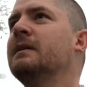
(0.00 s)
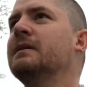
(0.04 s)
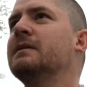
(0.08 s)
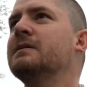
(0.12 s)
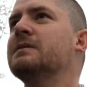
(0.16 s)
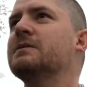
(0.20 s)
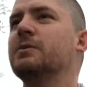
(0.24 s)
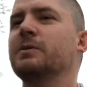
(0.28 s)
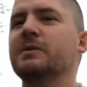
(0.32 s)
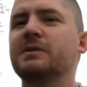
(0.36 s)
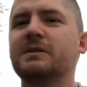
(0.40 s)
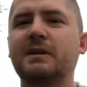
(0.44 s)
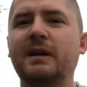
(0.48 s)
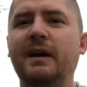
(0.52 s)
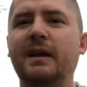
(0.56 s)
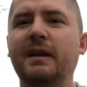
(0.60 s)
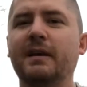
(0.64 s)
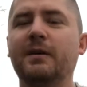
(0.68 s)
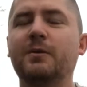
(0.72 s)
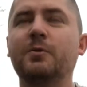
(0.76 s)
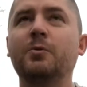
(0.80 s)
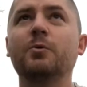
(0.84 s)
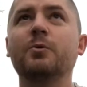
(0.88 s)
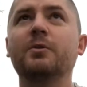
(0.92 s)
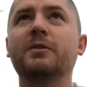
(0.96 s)
So it's kind
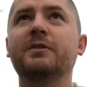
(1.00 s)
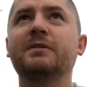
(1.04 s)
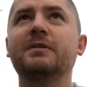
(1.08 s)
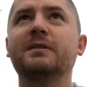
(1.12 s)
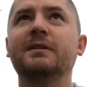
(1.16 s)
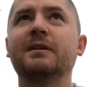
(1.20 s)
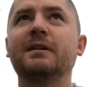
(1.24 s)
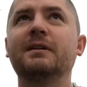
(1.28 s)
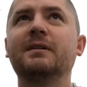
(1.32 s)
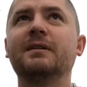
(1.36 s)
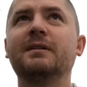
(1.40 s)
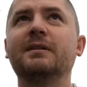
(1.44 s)
of cool to